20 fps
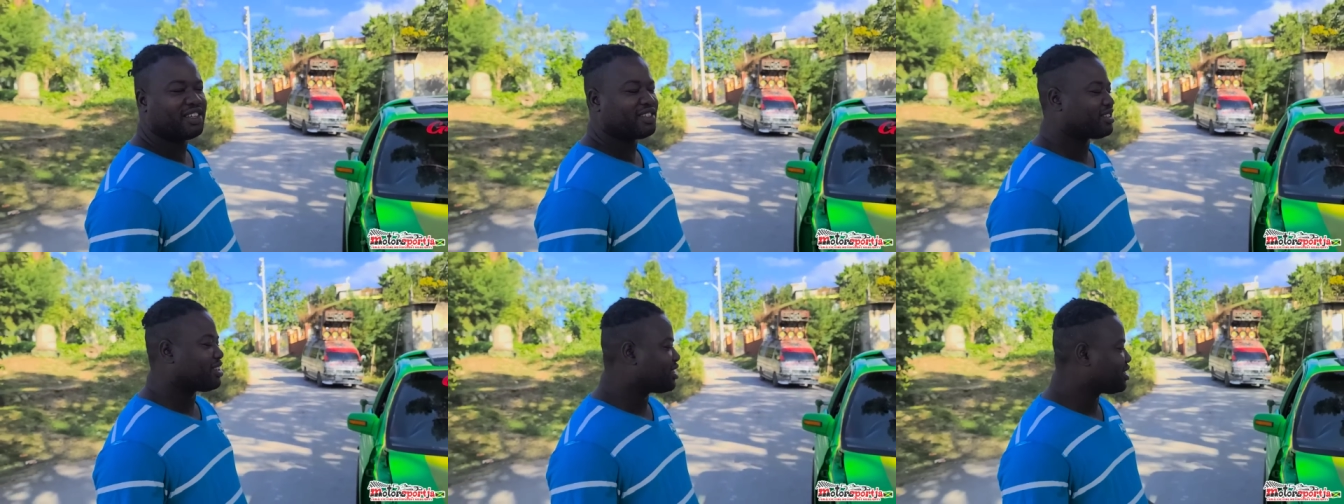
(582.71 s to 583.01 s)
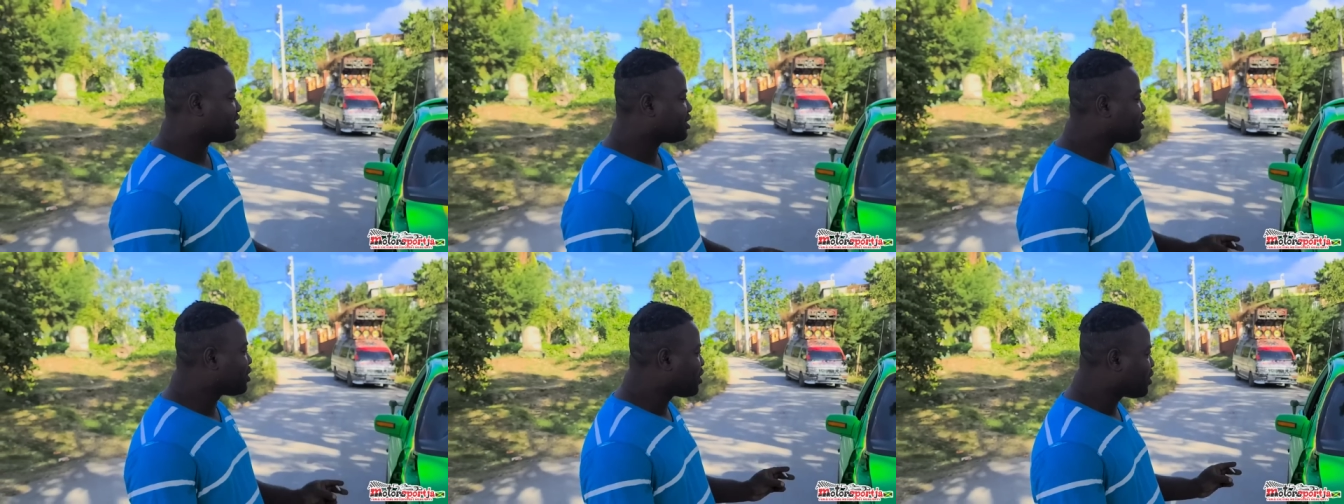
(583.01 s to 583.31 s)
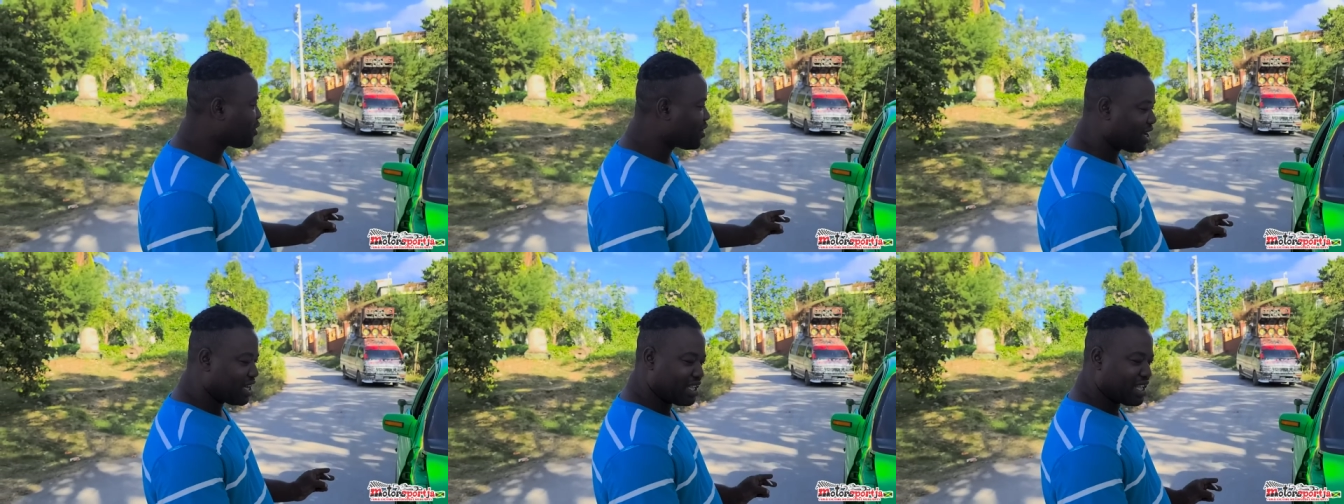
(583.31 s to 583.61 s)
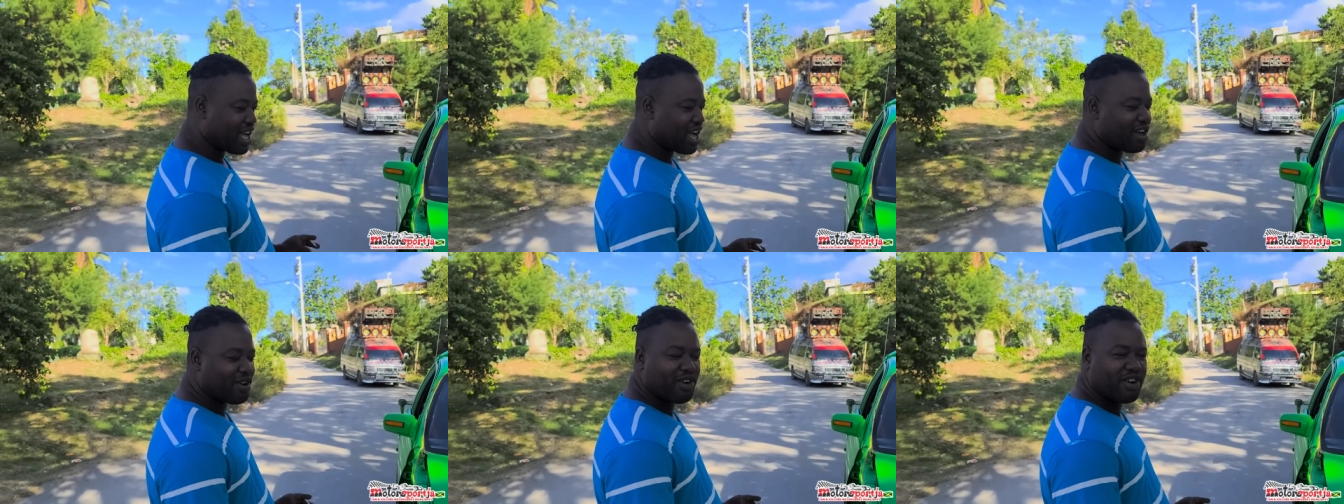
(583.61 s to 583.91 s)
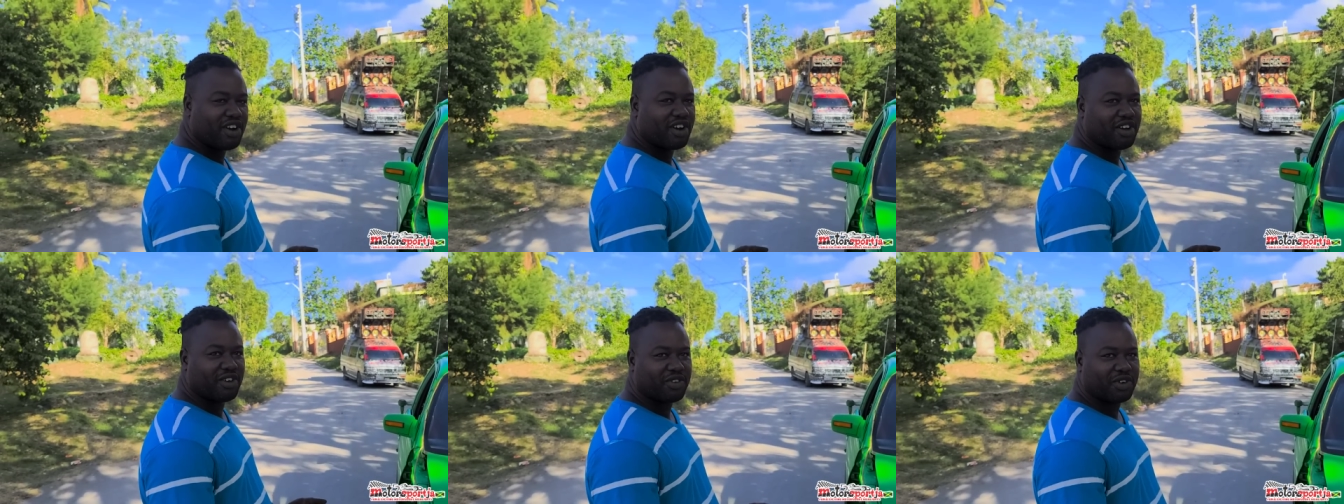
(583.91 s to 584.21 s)
So nowhere in the
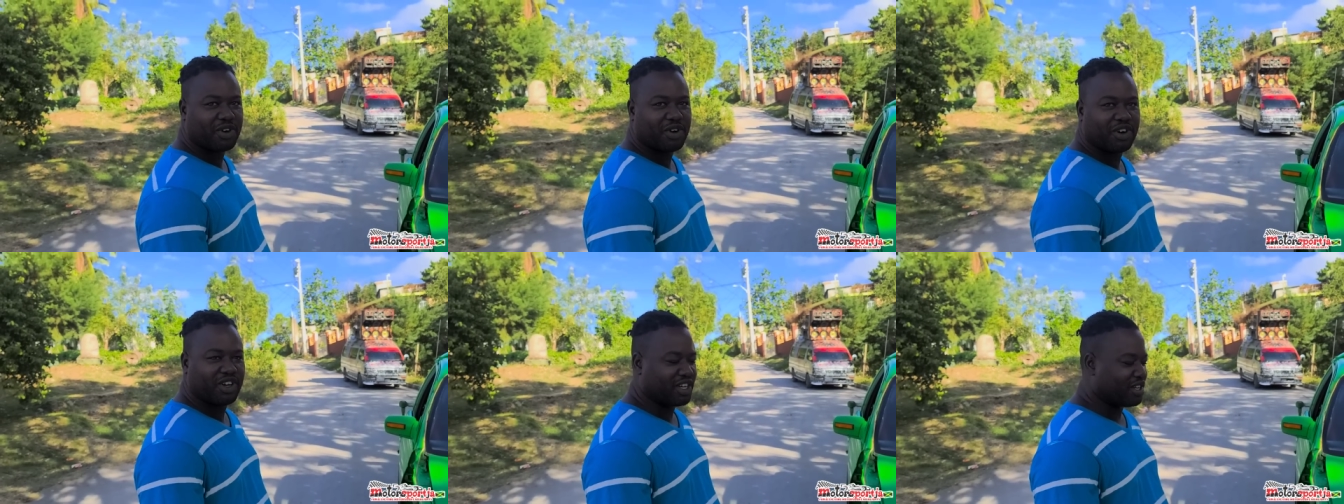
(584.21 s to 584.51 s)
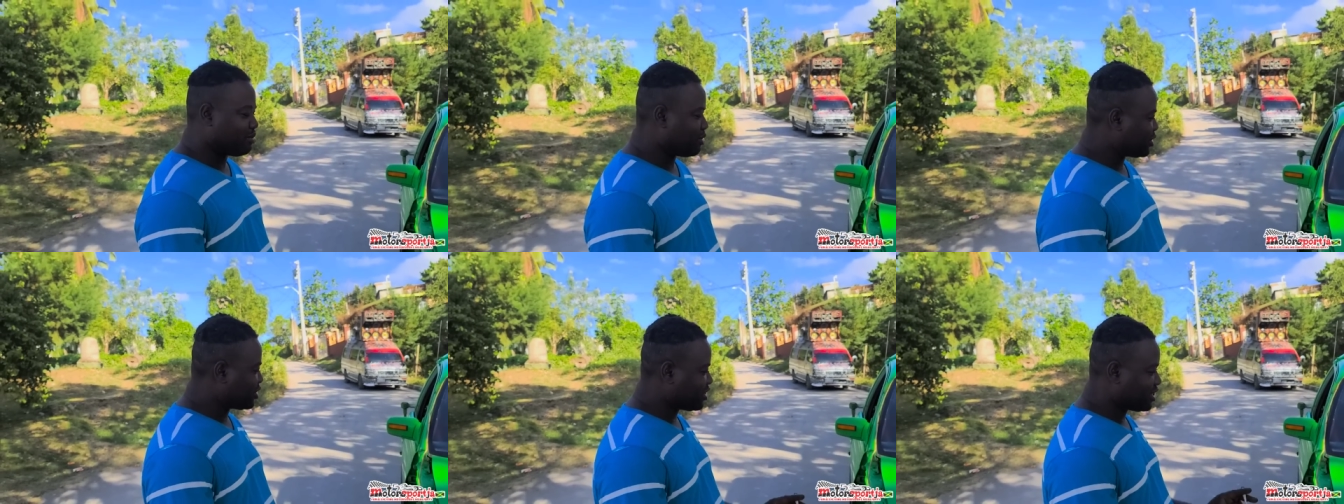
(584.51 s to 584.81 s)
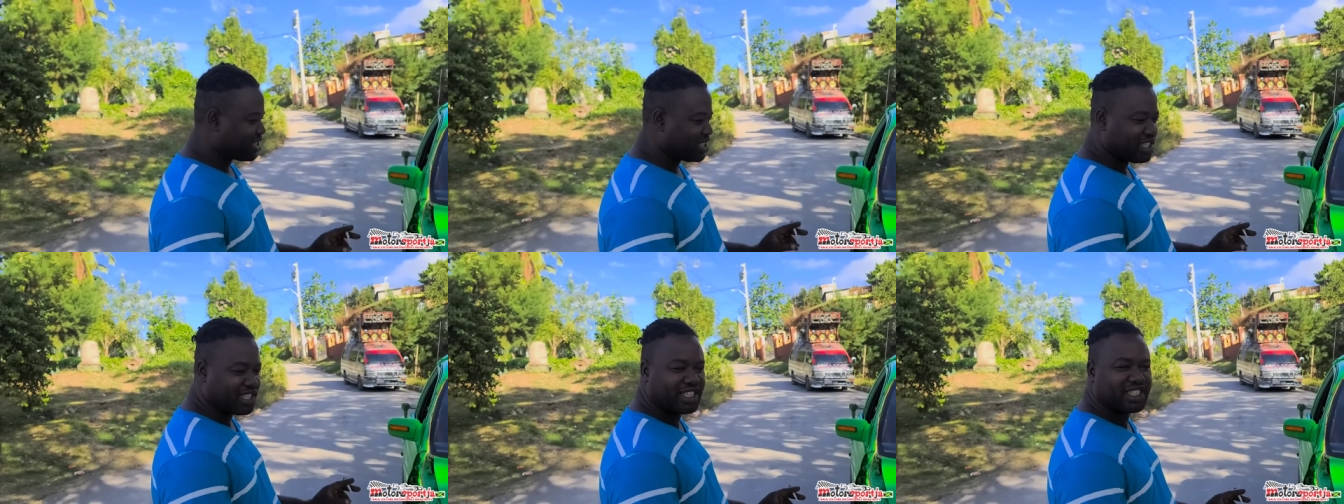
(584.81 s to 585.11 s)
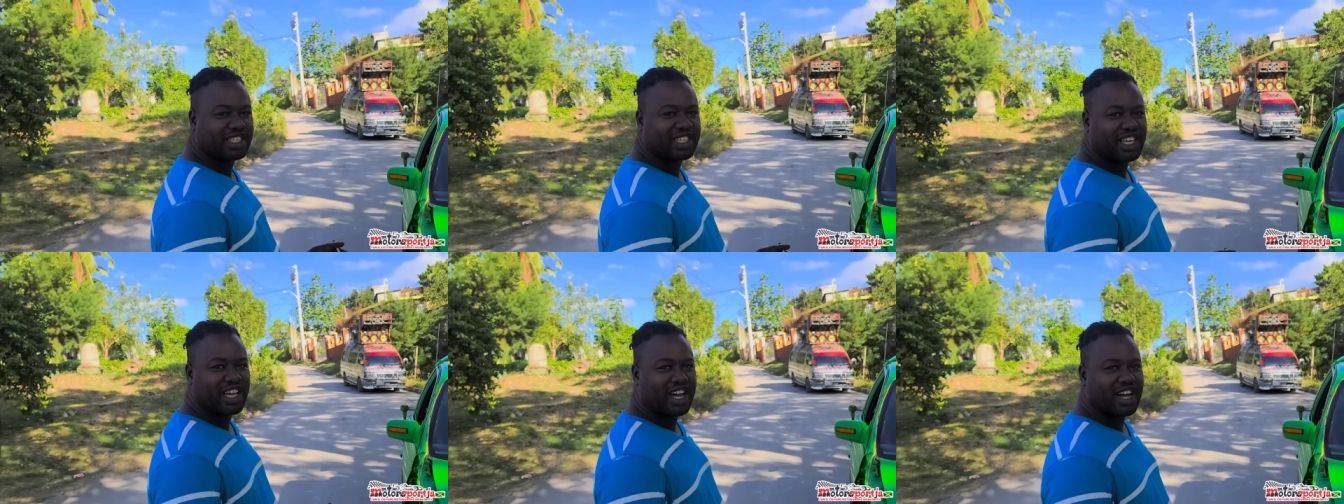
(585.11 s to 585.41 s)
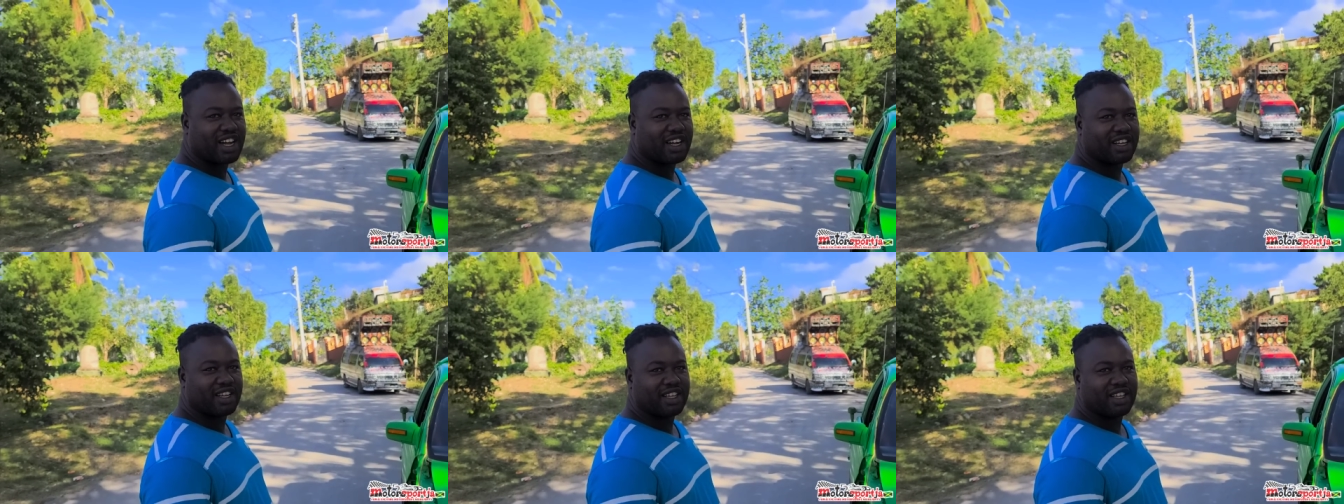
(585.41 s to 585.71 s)
world if you go, you must see this
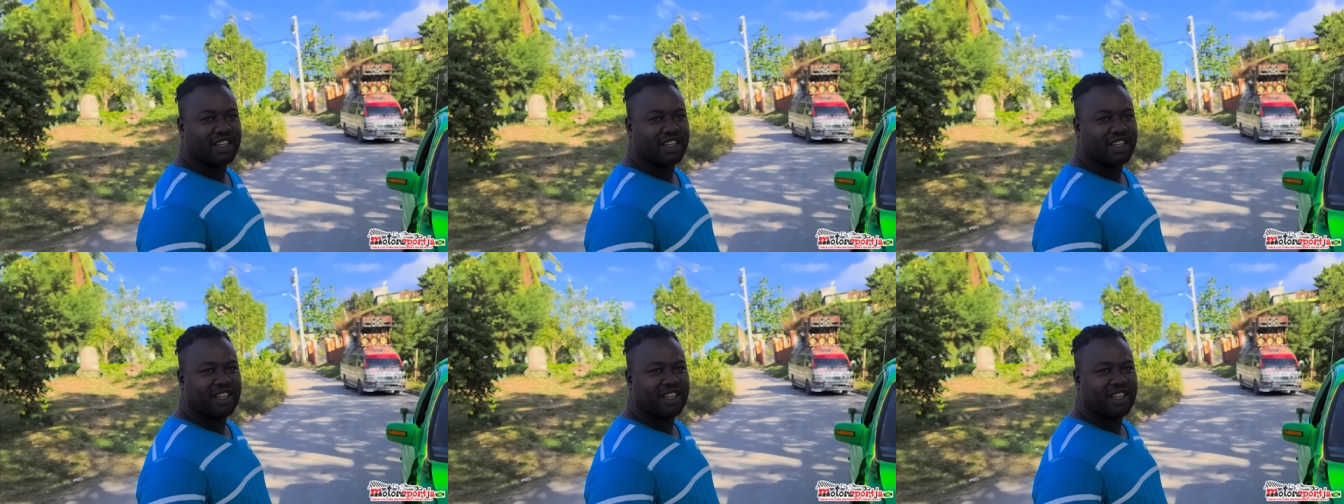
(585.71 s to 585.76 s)
guy.